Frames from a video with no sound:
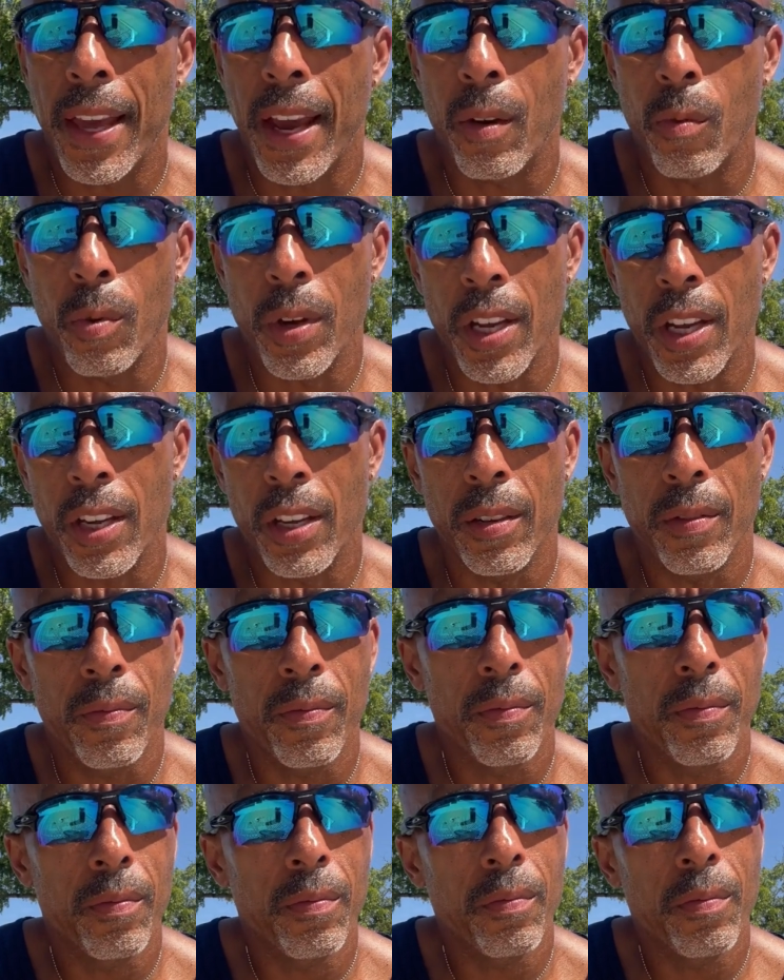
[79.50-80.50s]
we
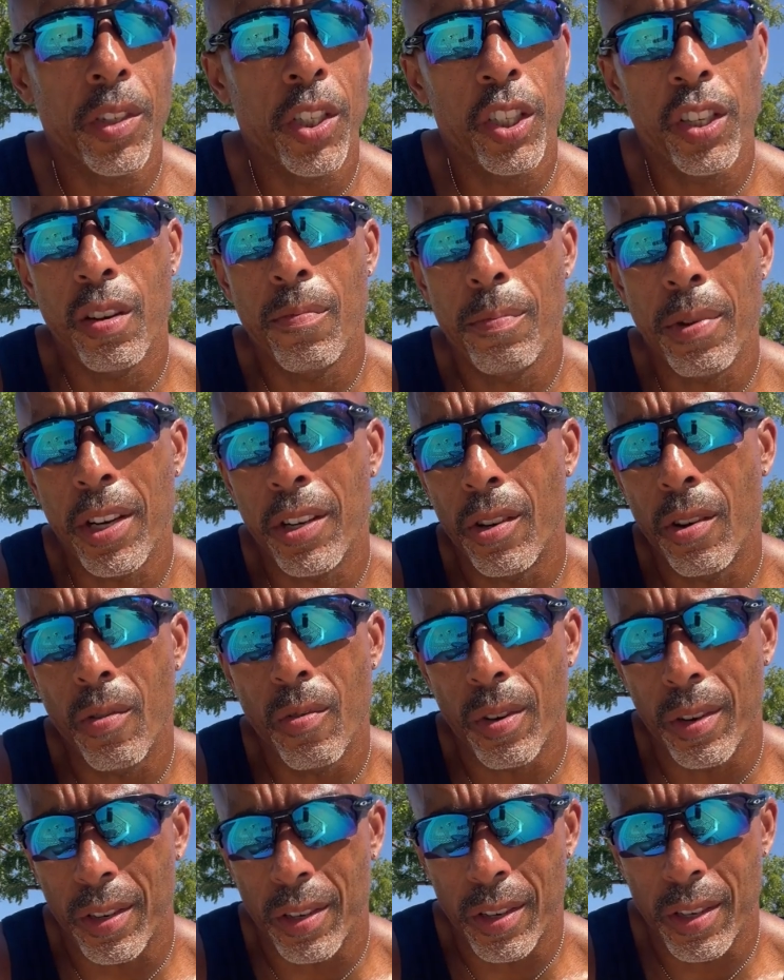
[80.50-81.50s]
shouldn't be
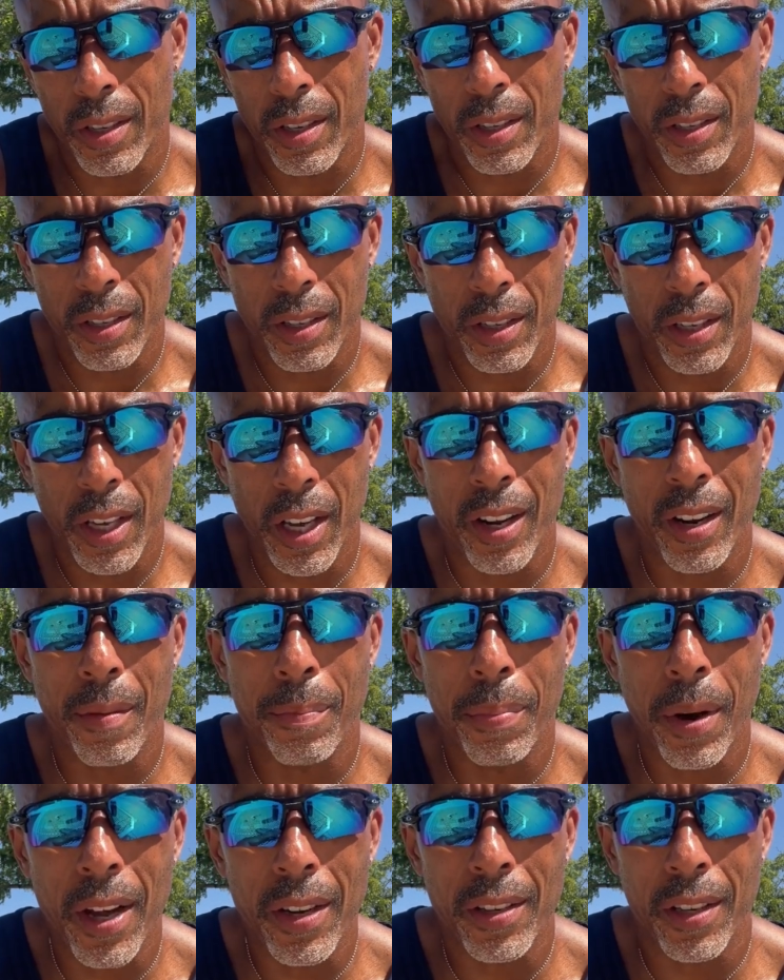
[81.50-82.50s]
doing in
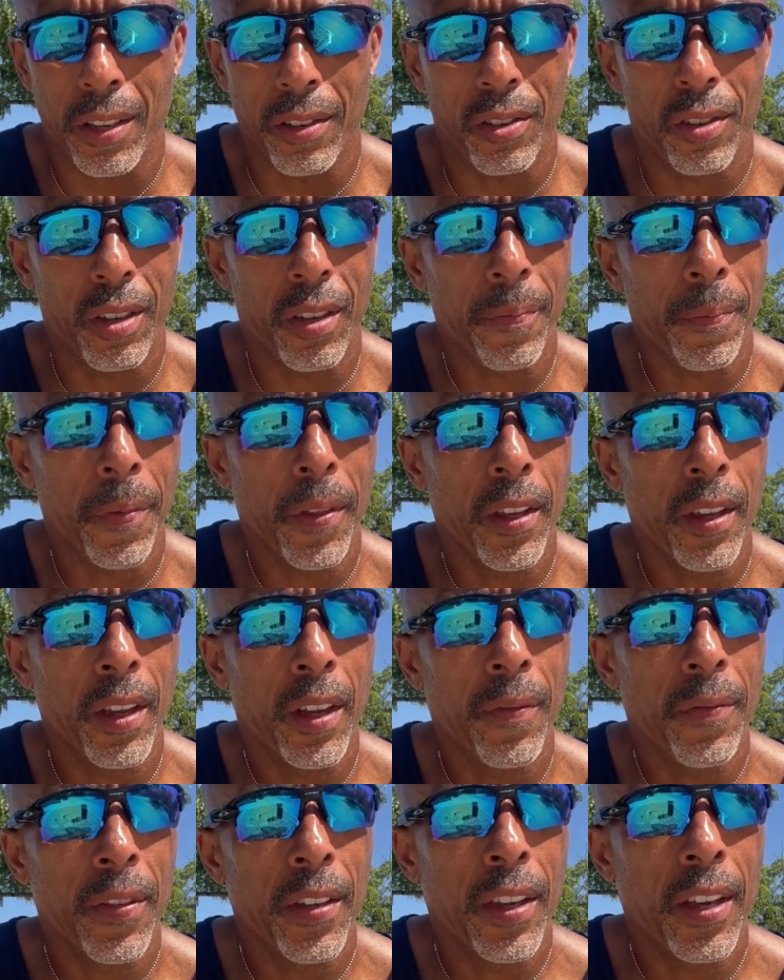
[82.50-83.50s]
abundance.
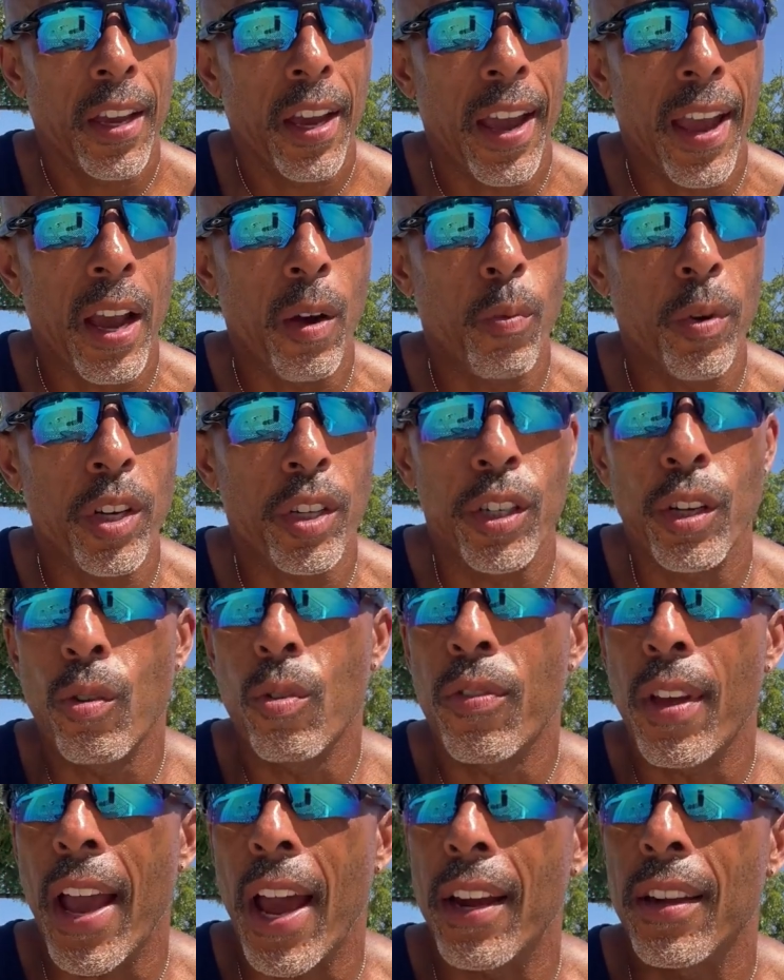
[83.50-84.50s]
And we
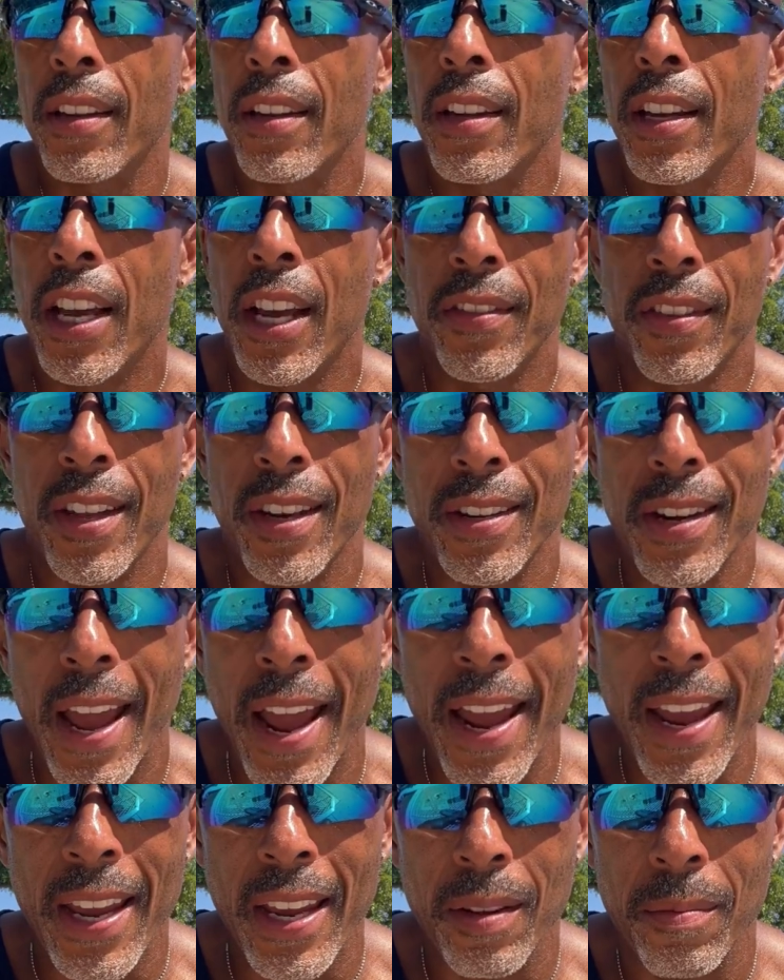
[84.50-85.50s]
do that in the
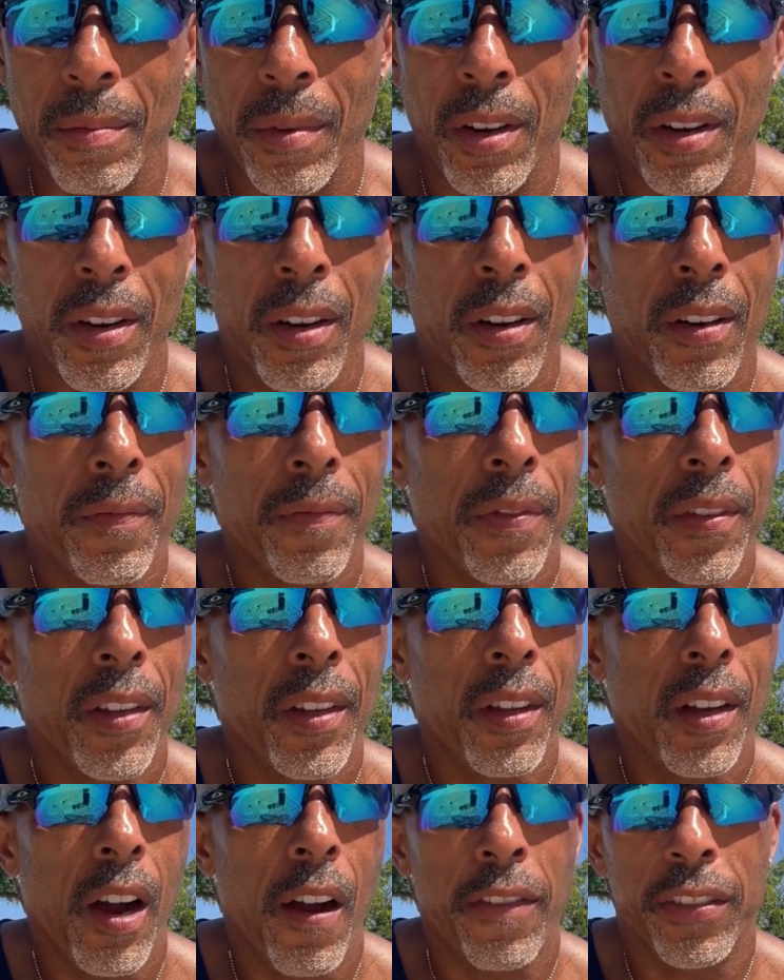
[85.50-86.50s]
name
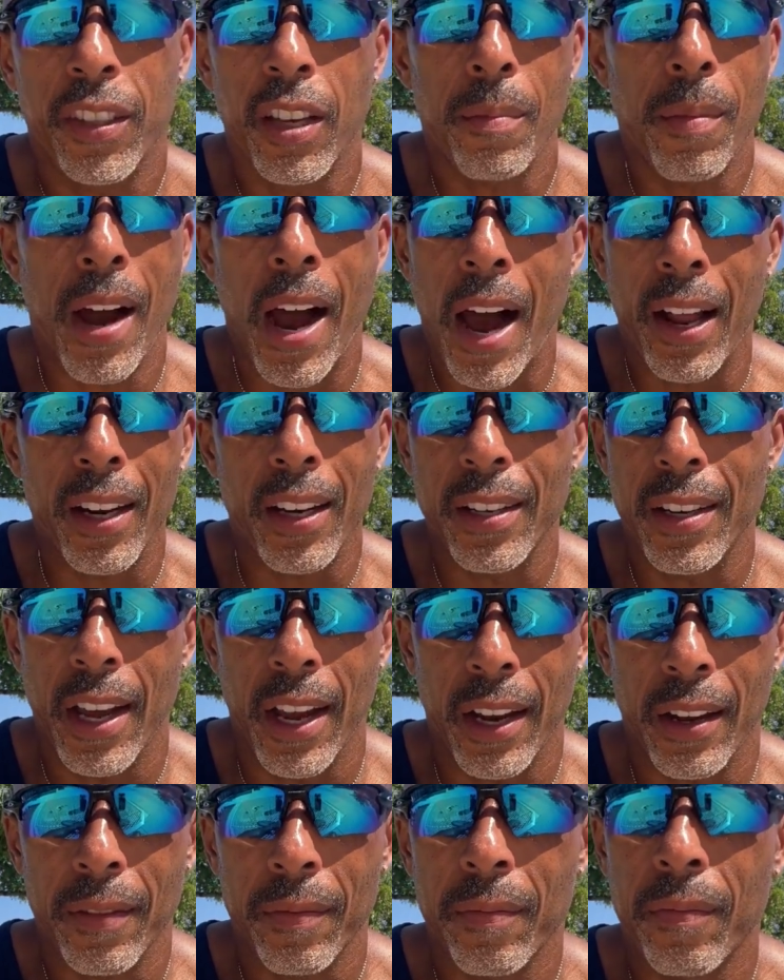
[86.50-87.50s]
of some
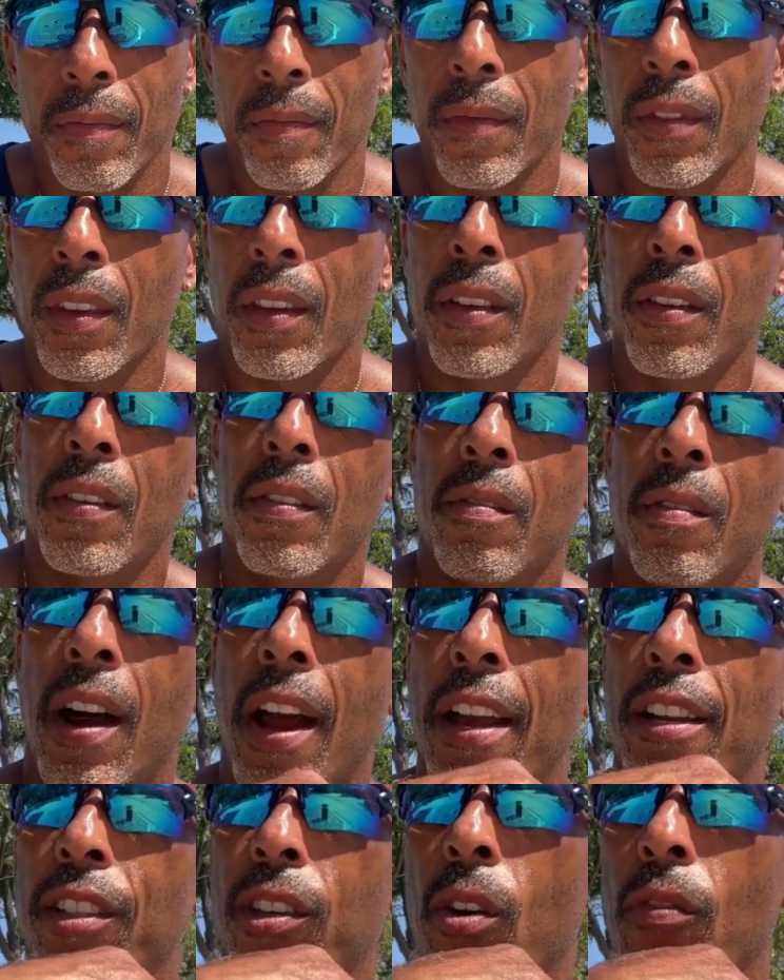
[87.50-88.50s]
holiday,
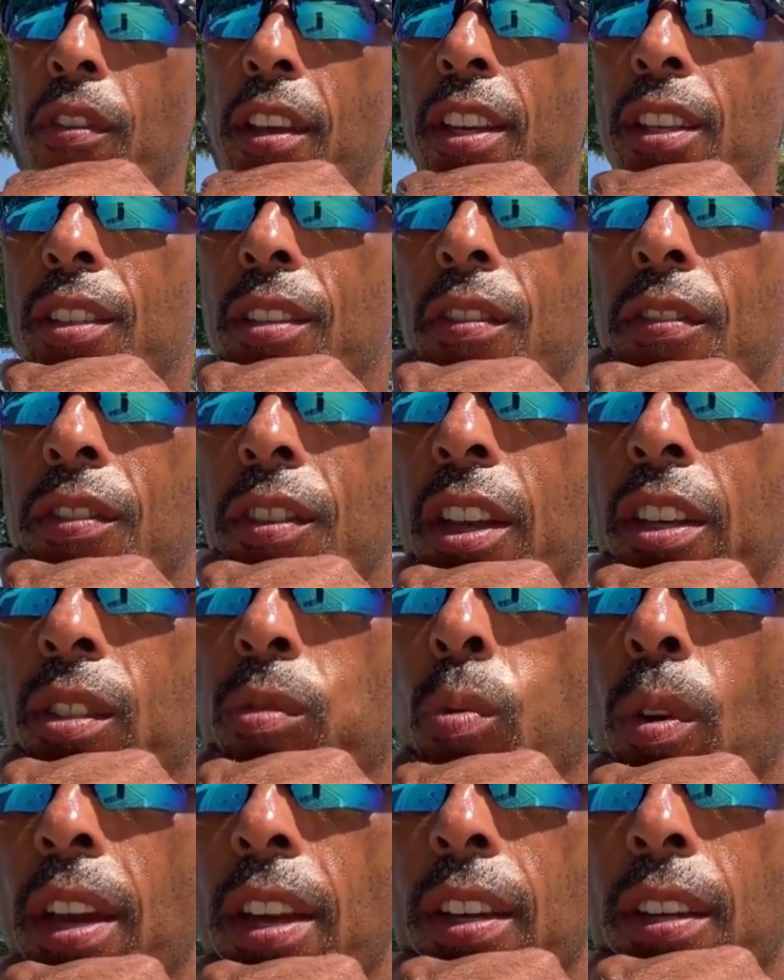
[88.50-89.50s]
right? So this
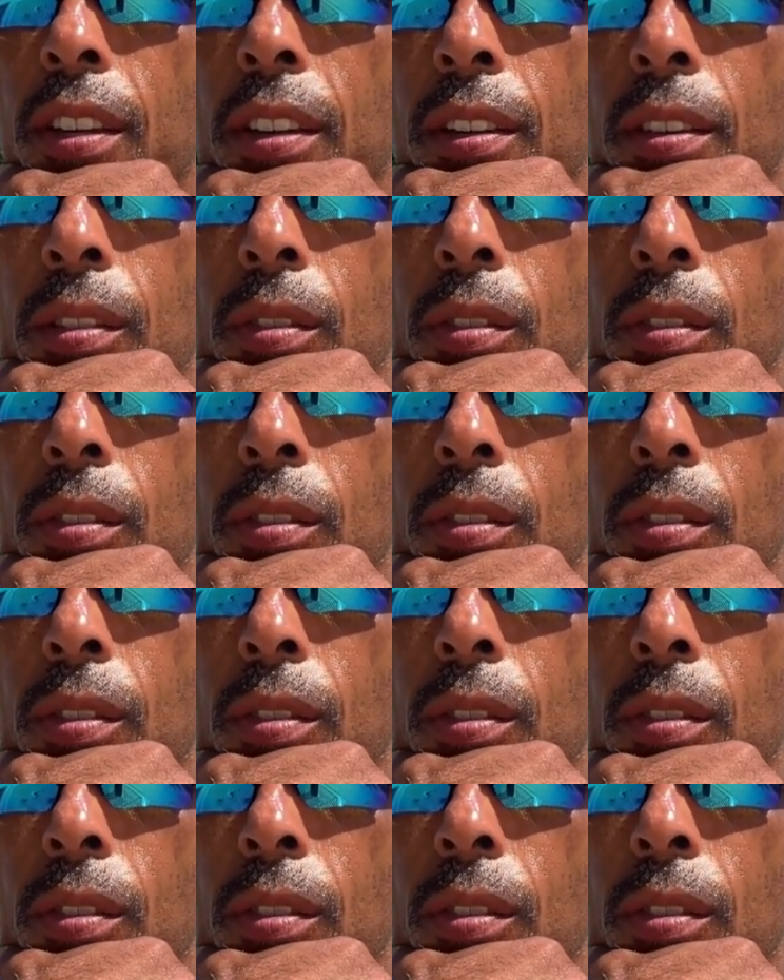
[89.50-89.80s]
week,